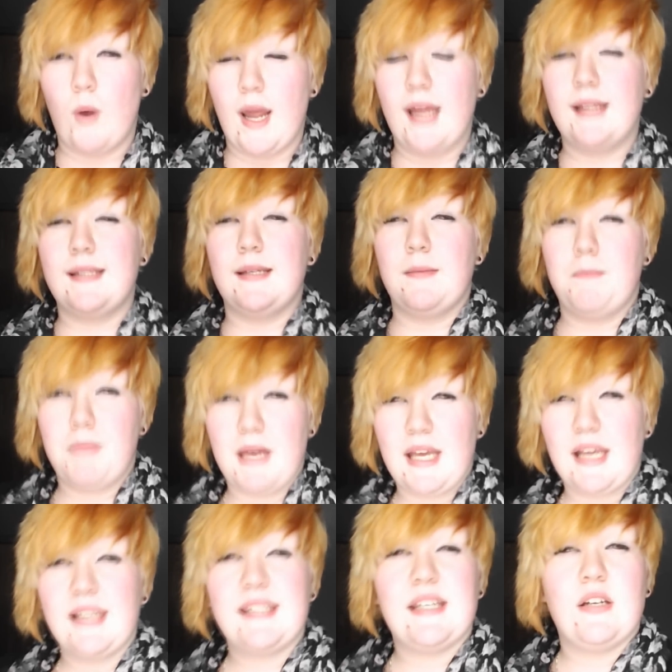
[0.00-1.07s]
reds and
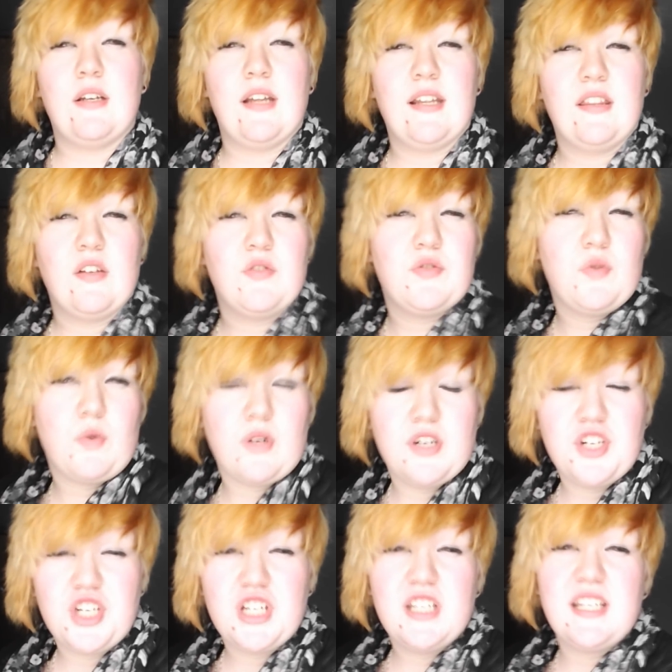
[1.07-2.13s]
pinks, and then there's
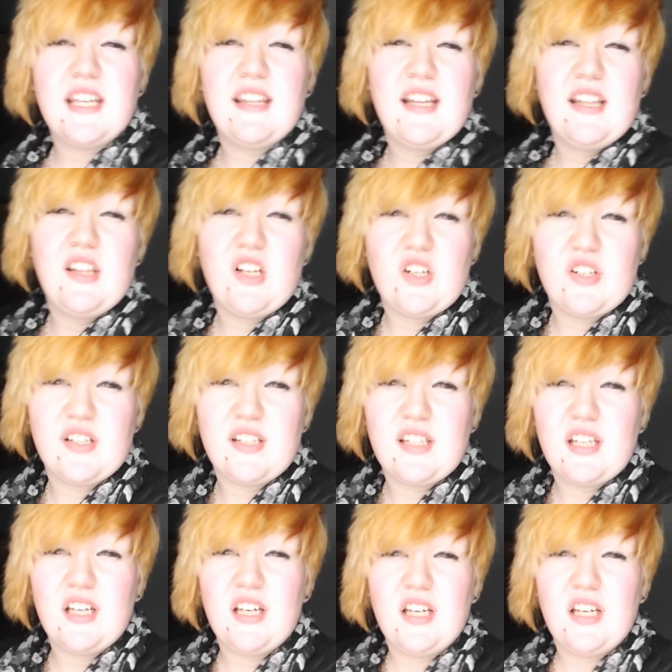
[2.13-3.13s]
oranges, and then there's,